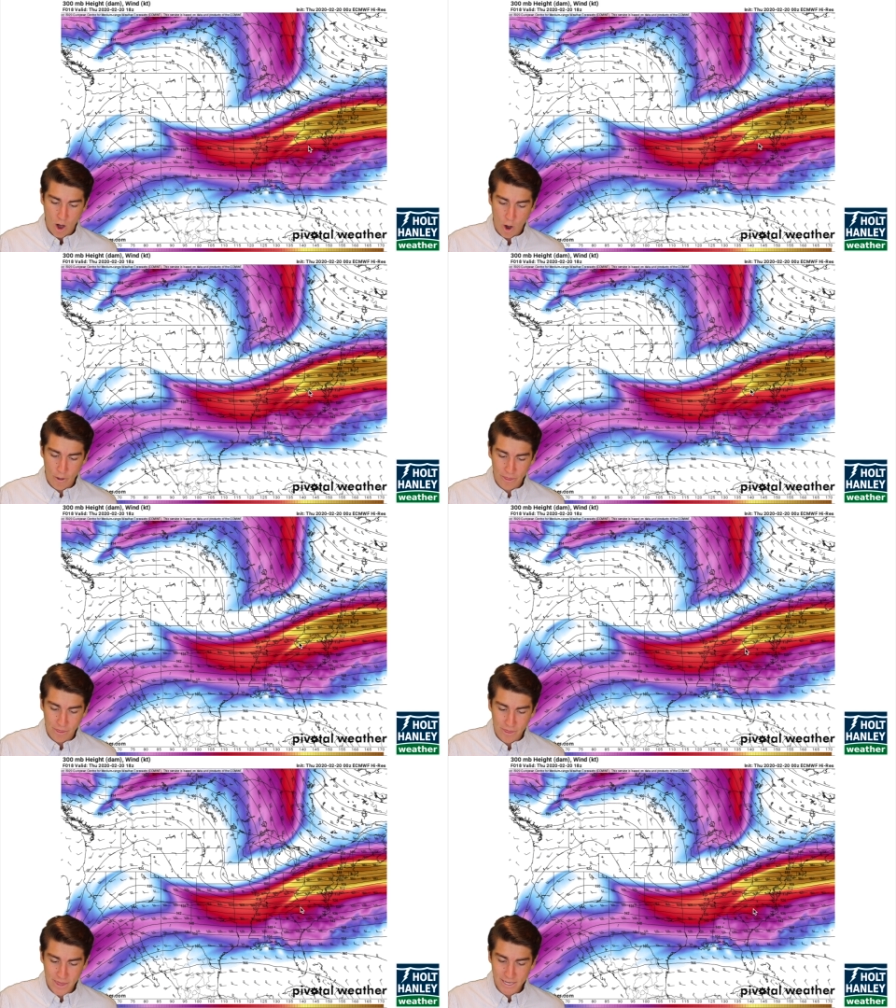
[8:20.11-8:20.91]

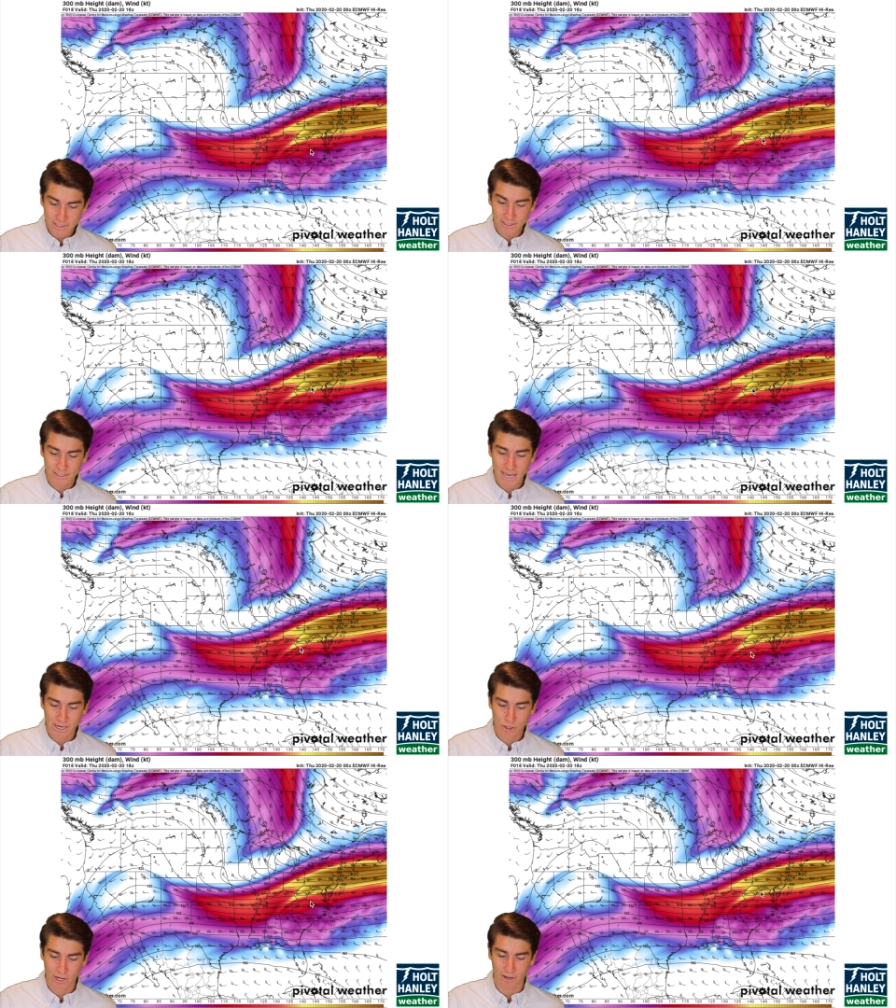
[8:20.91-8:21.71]
on this
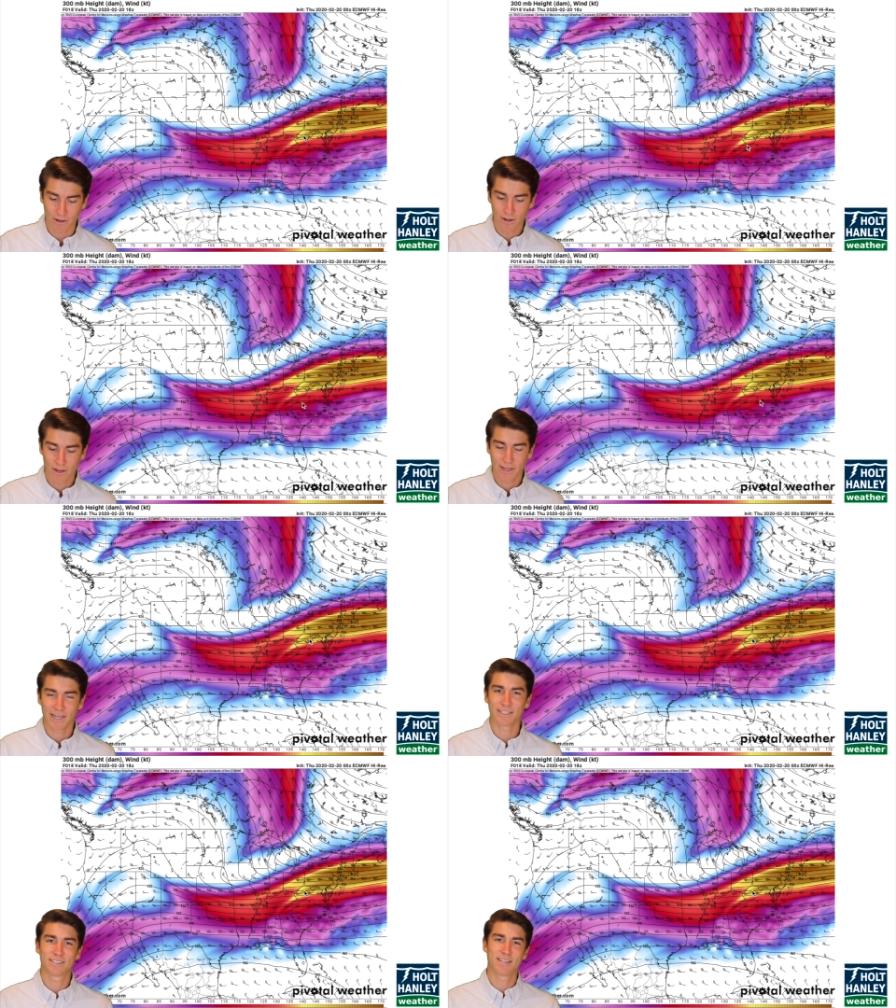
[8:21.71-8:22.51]
section,
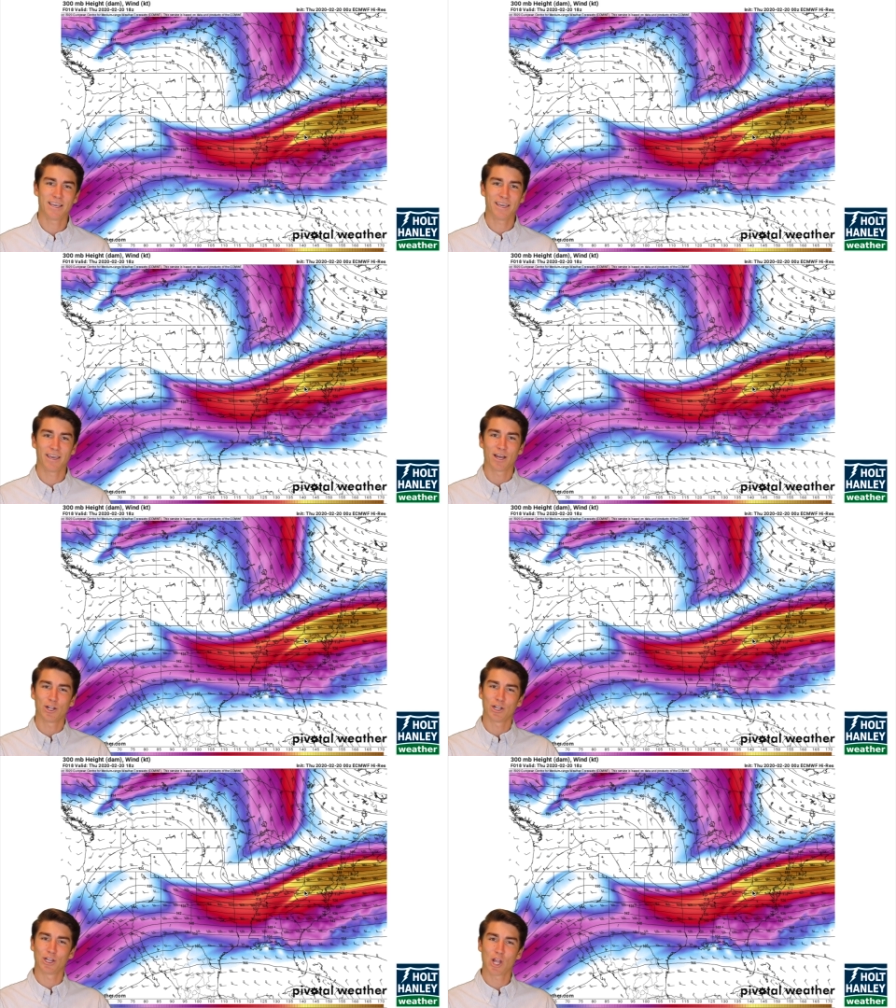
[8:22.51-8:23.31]
it's the
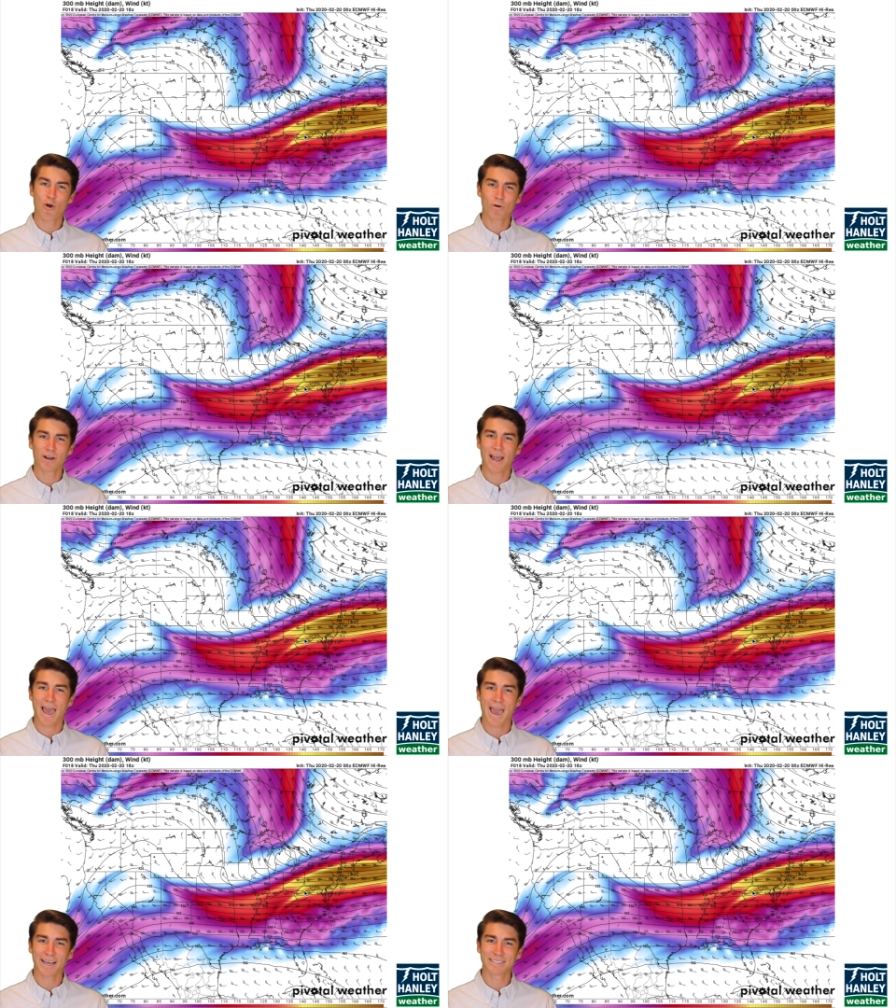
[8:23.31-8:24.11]
lower
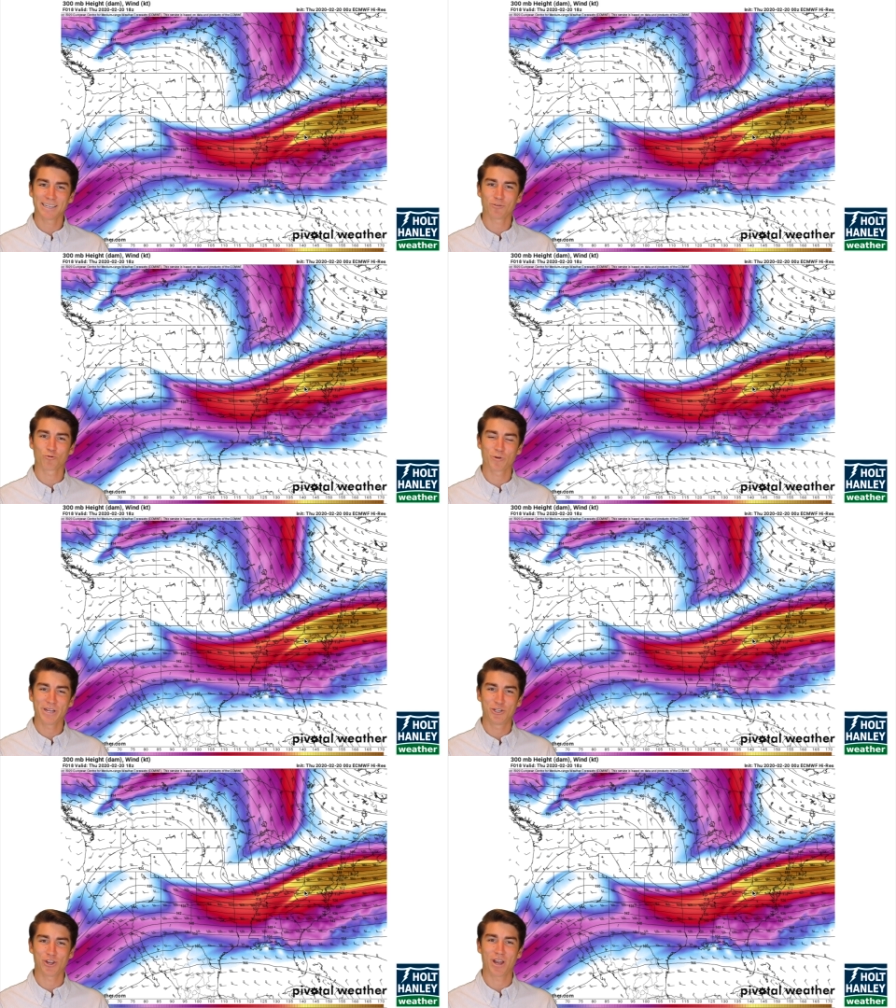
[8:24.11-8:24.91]
exit
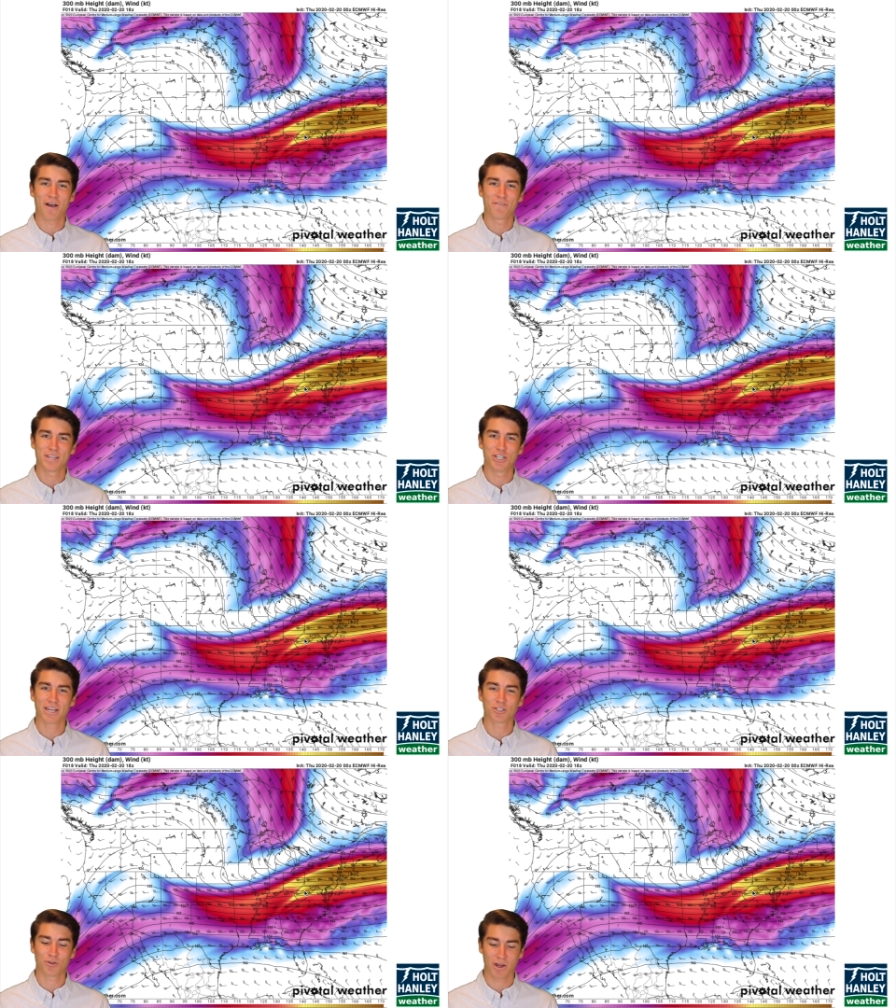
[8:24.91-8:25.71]
region of the
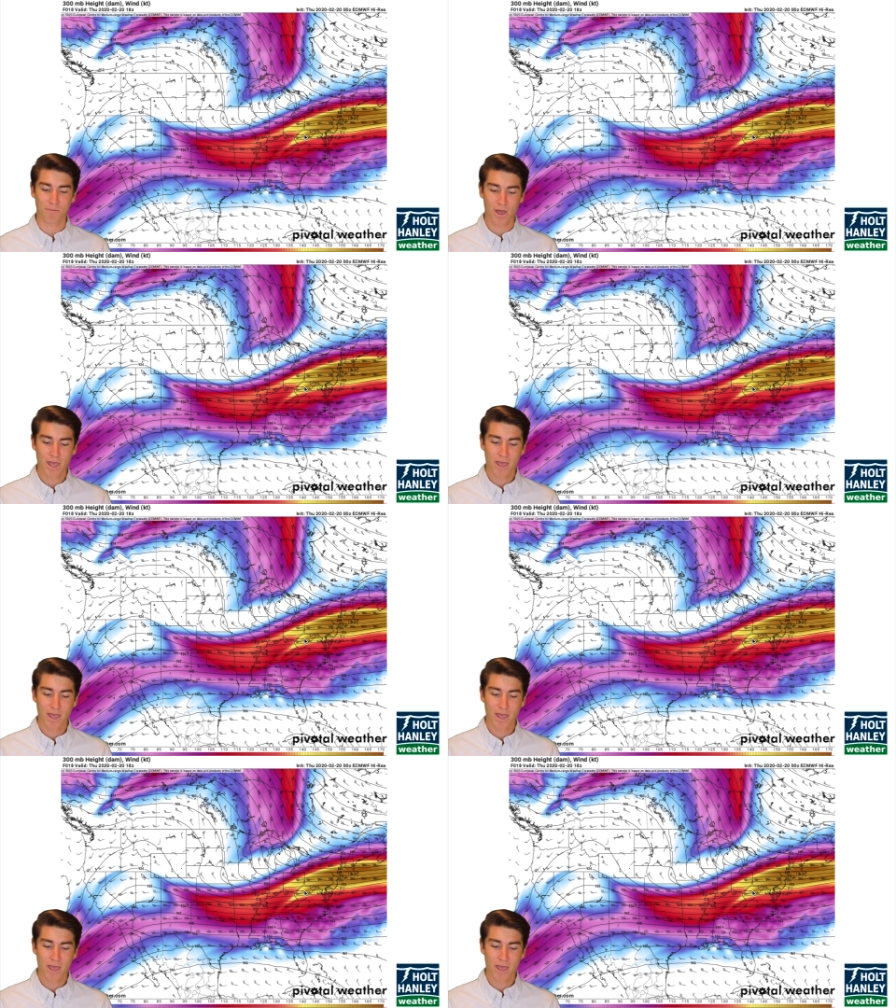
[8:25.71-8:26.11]
jet stream.